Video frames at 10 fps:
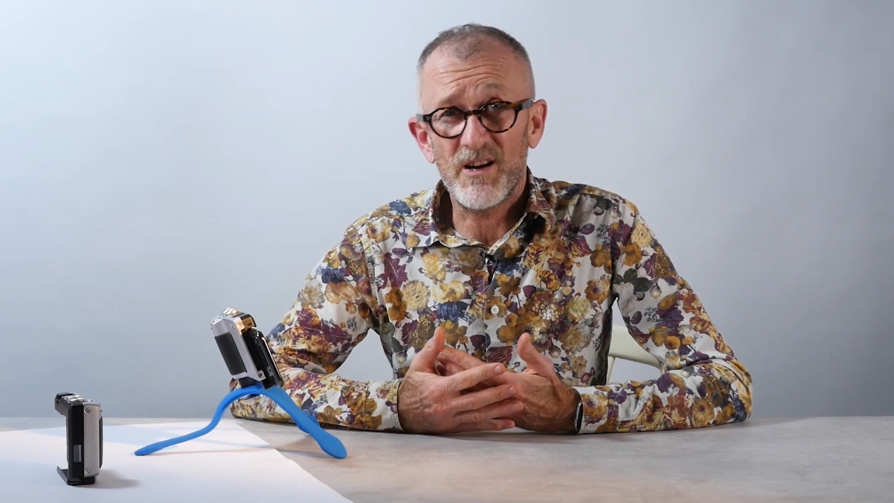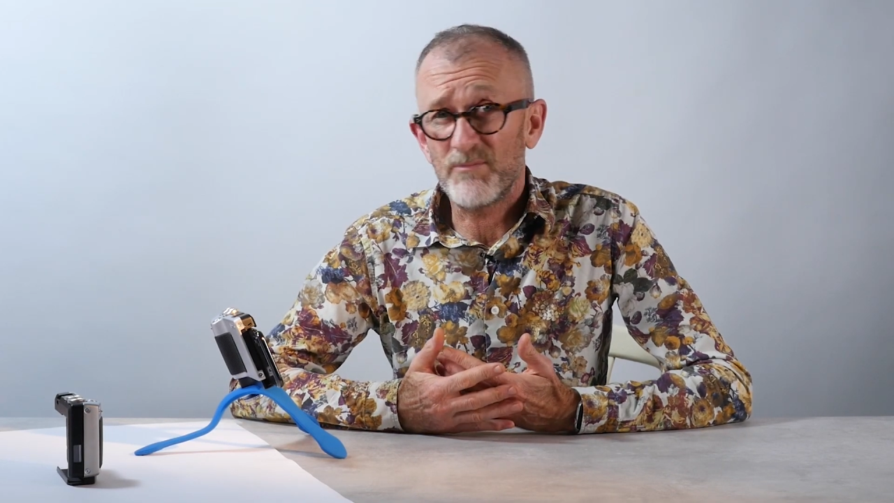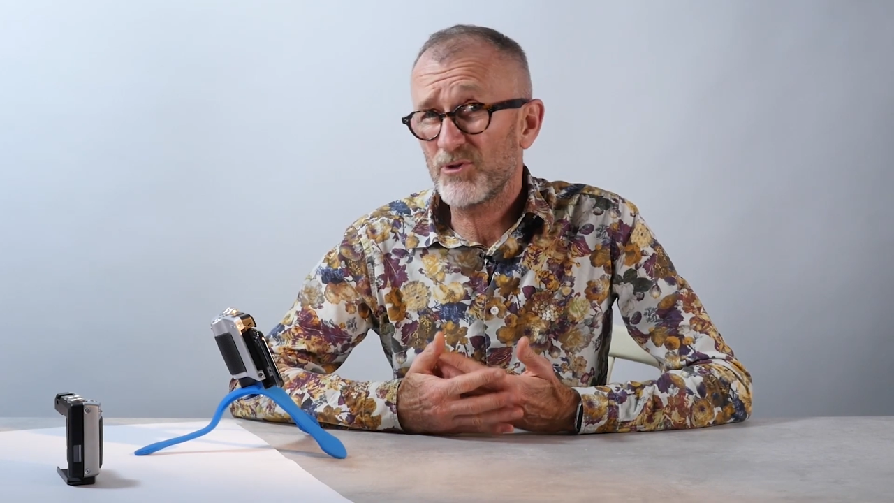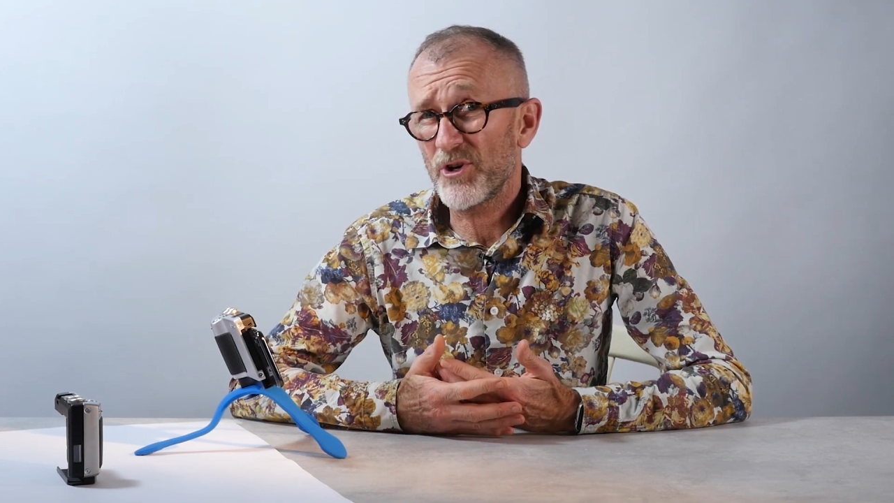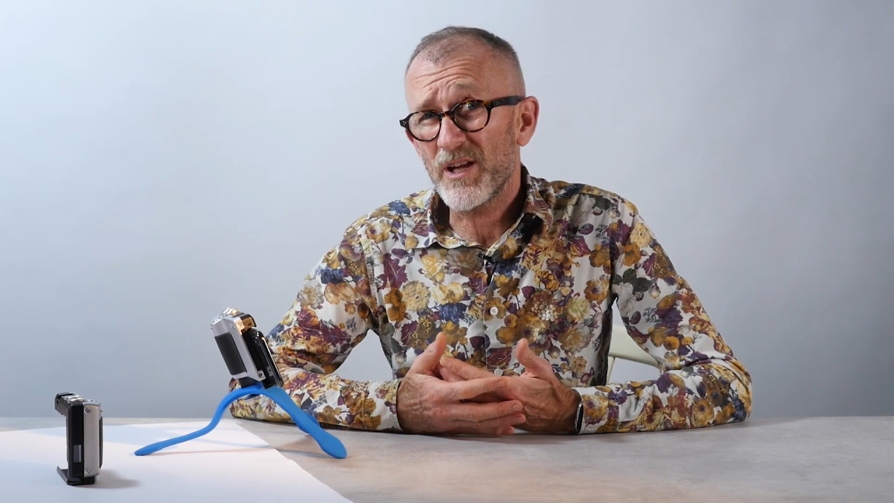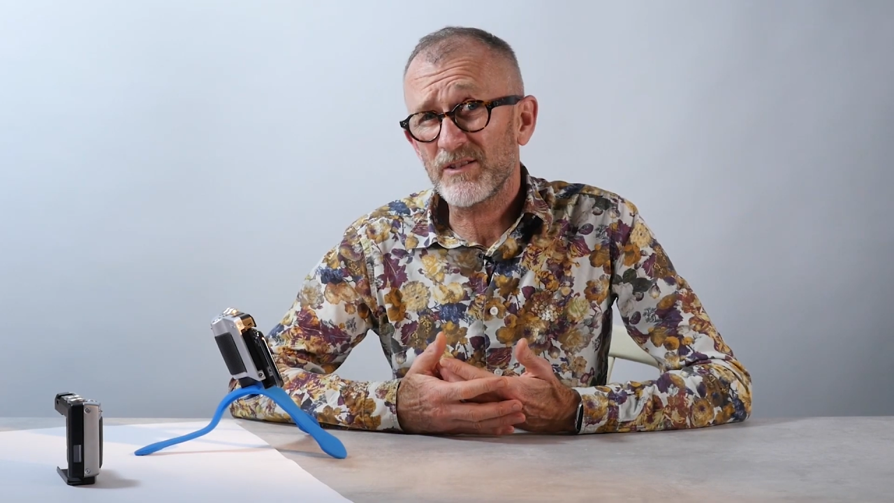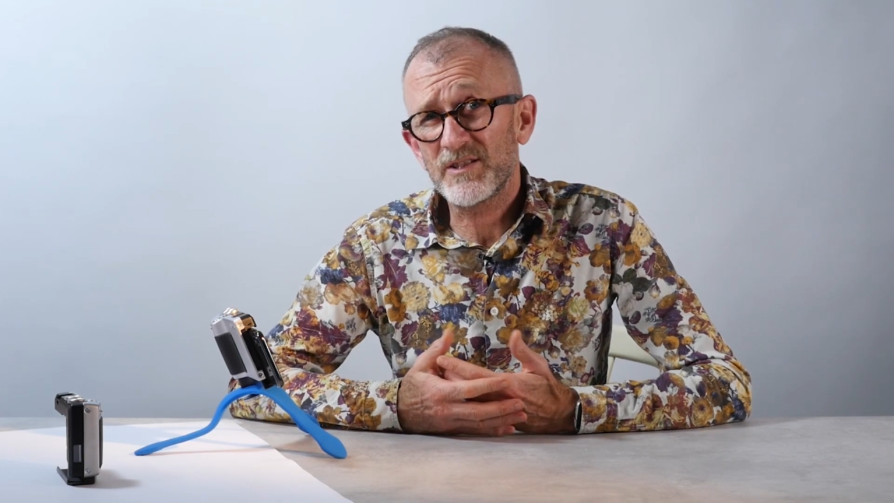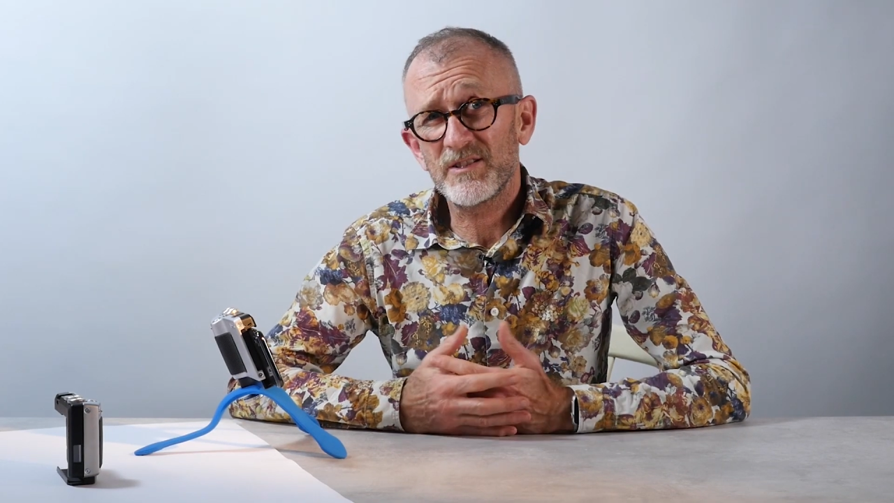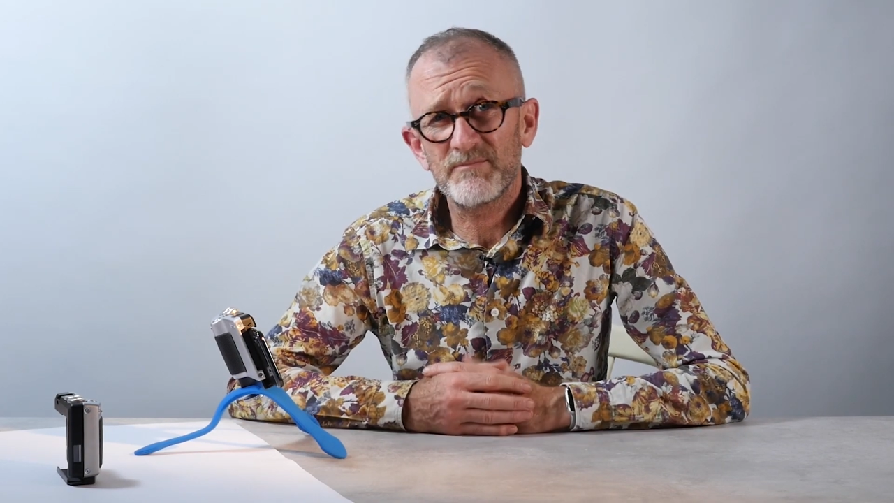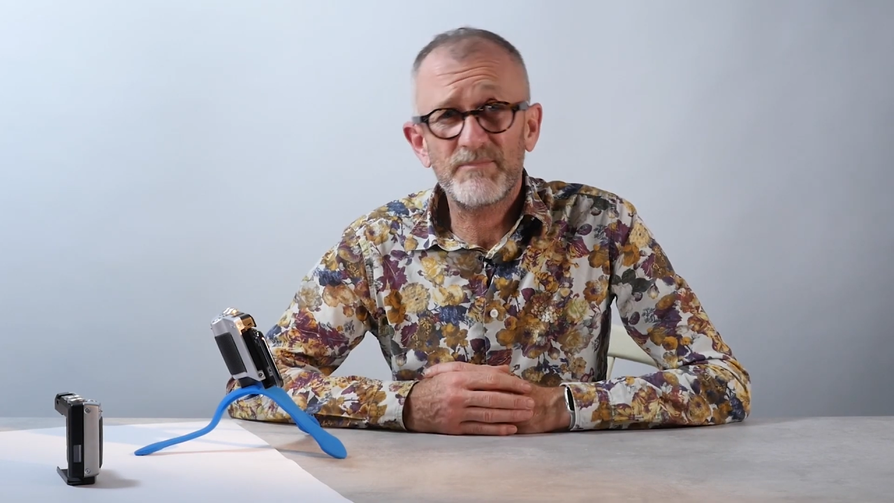our
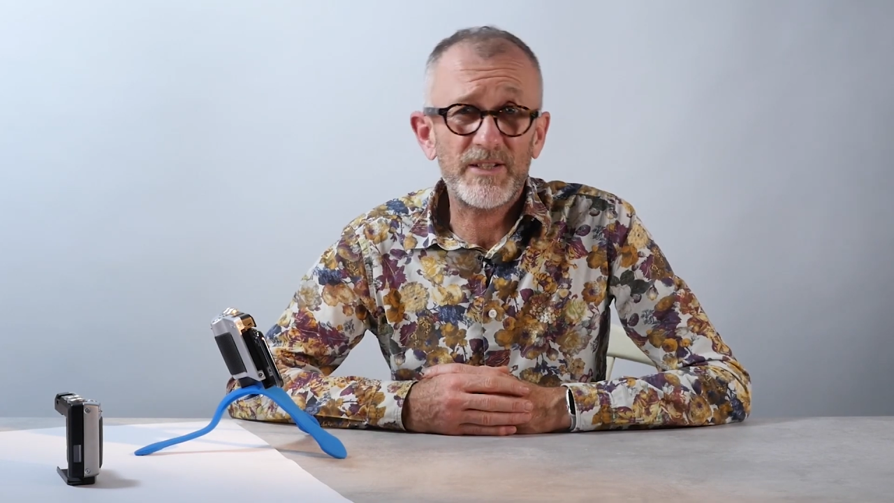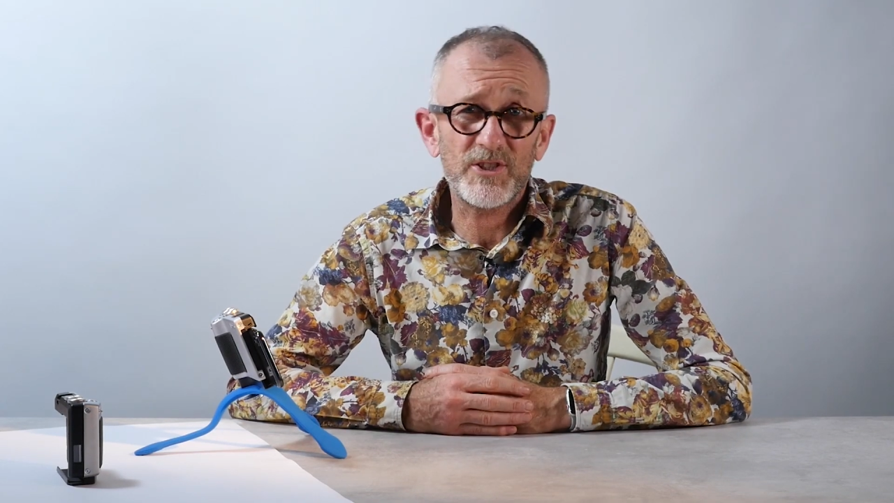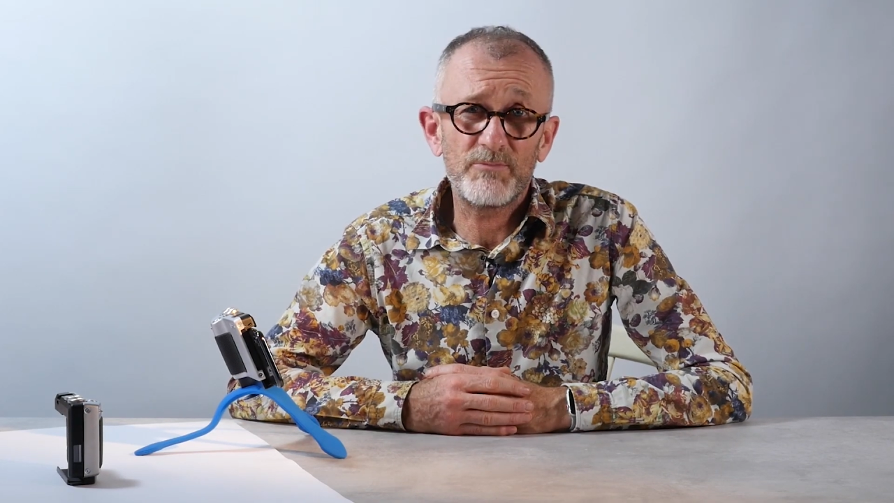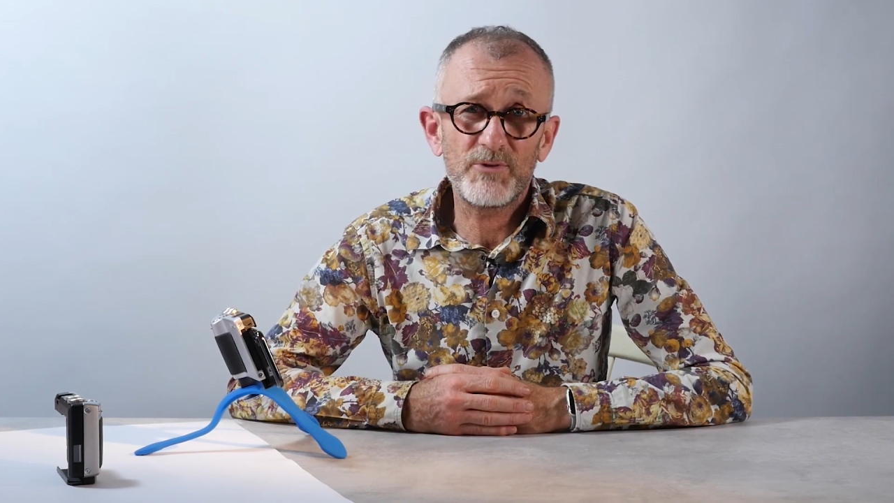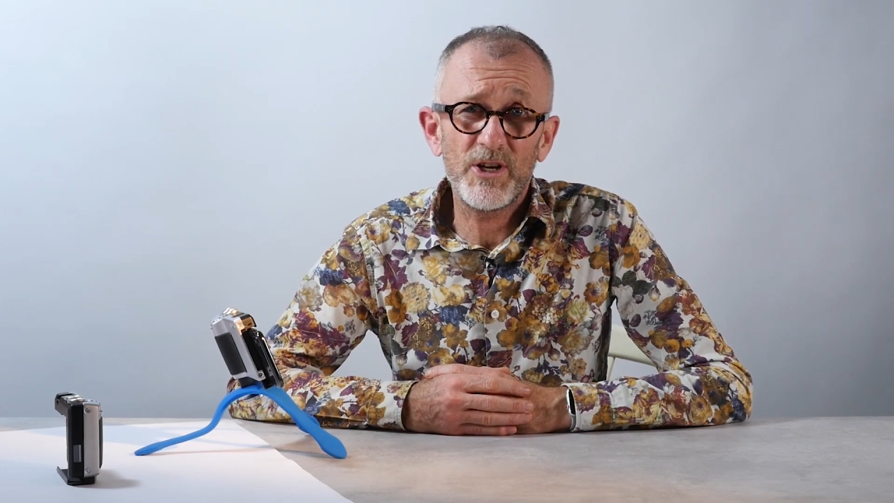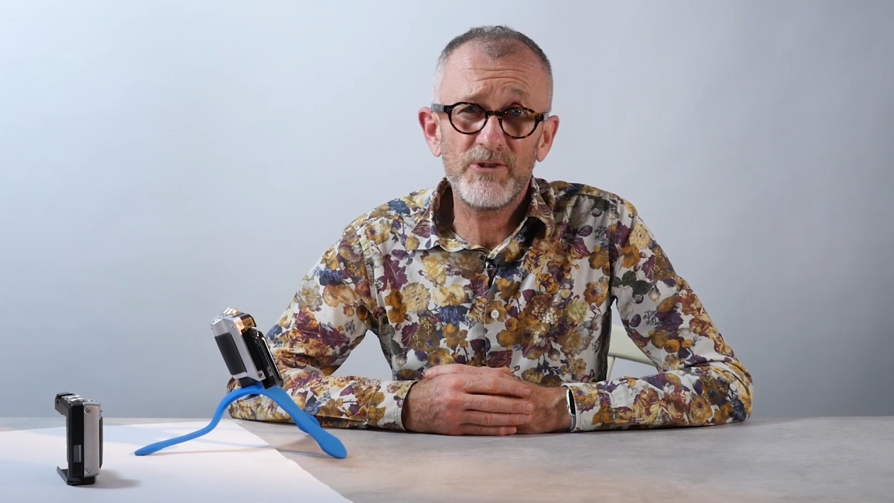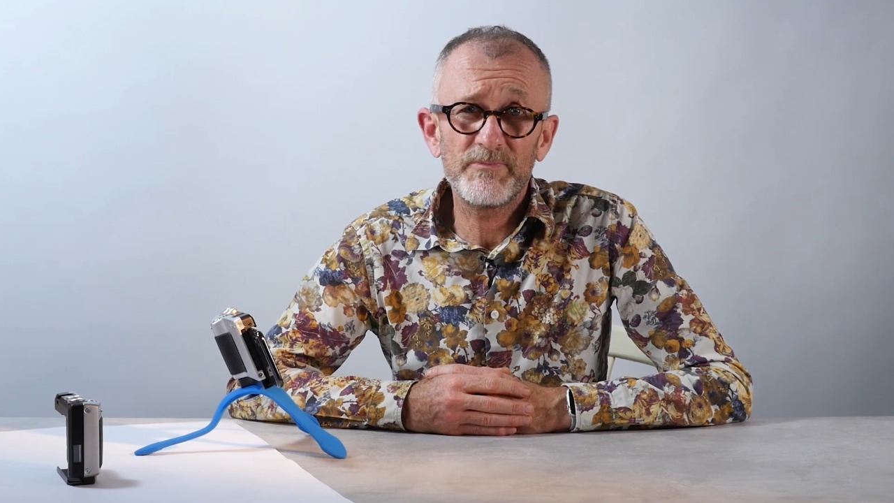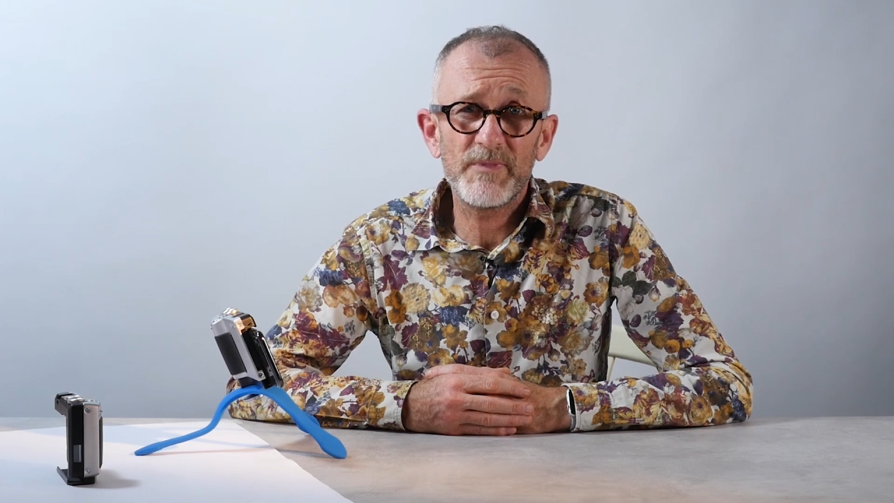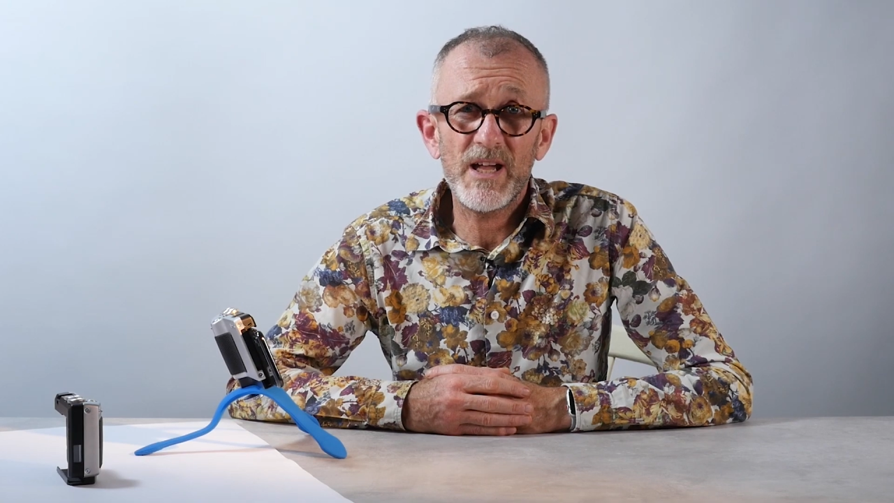product, Pictar Pro,